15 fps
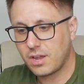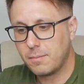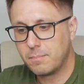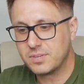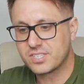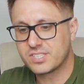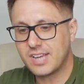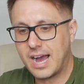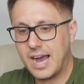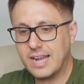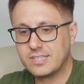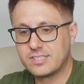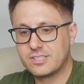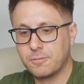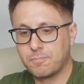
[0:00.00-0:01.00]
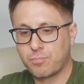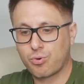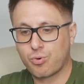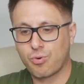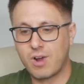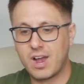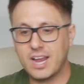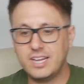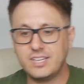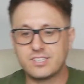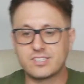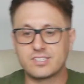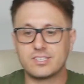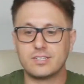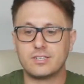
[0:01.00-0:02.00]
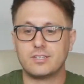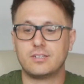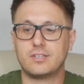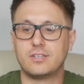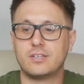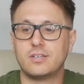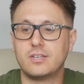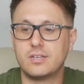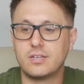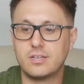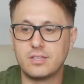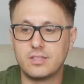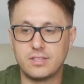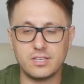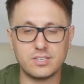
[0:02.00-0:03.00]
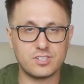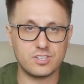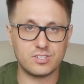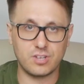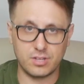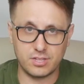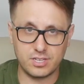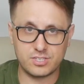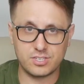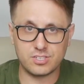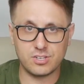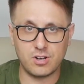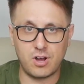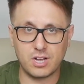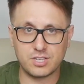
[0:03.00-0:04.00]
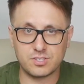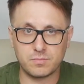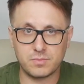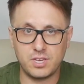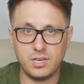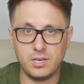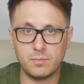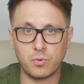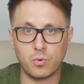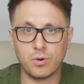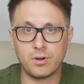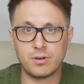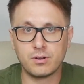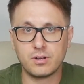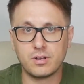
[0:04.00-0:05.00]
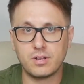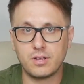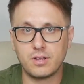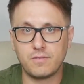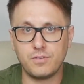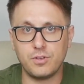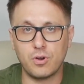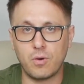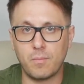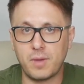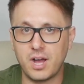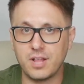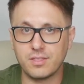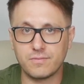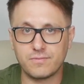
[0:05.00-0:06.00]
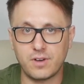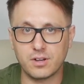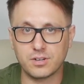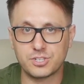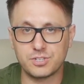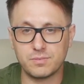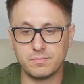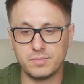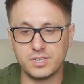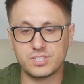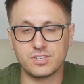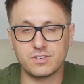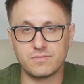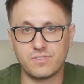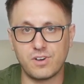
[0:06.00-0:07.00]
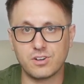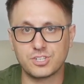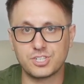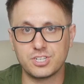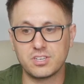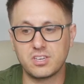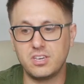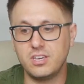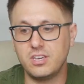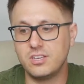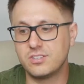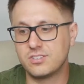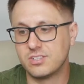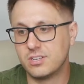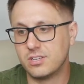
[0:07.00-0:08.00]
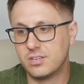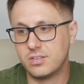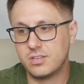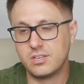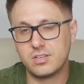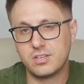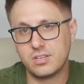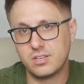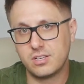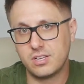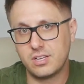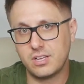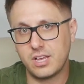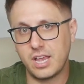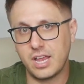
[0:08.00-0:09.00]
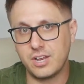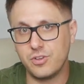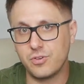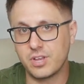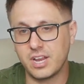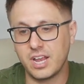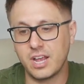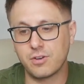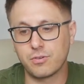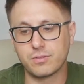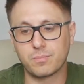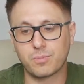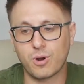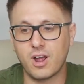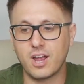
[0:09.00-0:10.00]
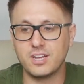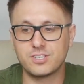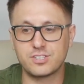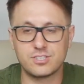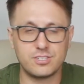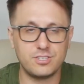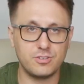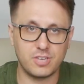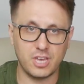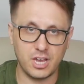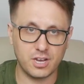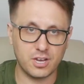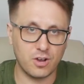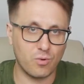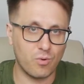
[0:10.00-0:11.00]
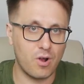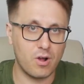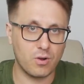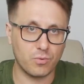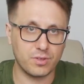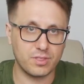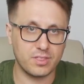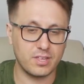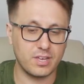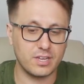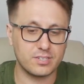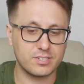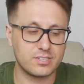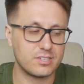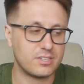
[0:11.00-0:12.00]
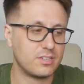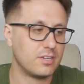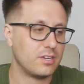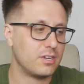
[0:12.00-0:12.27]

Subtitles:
besides the price, this is an awesome keyboard. If you don't mind the missing function keys and you can handle the price, you can't go wrong with this.